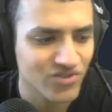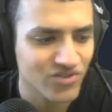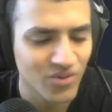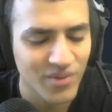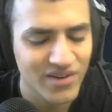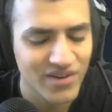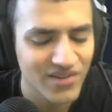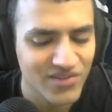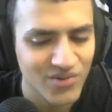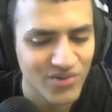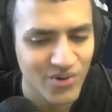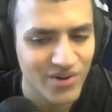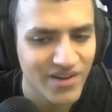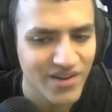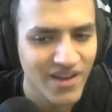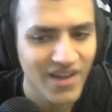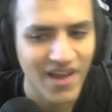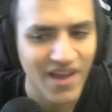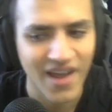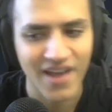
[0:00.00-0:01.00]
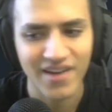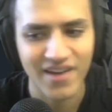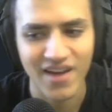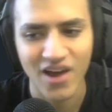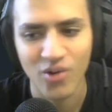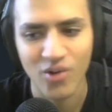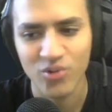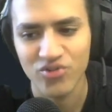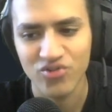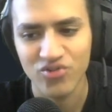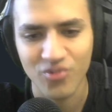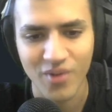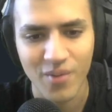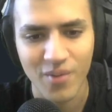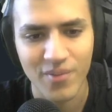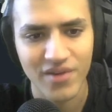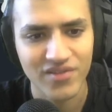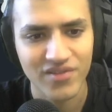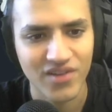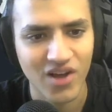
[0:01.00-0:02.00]
Join my Discord, and I will do my
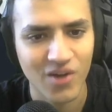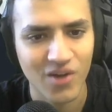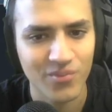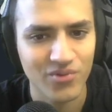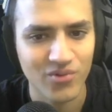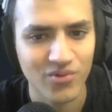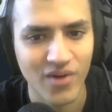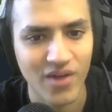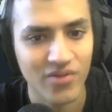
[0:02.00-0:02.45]
best to help you.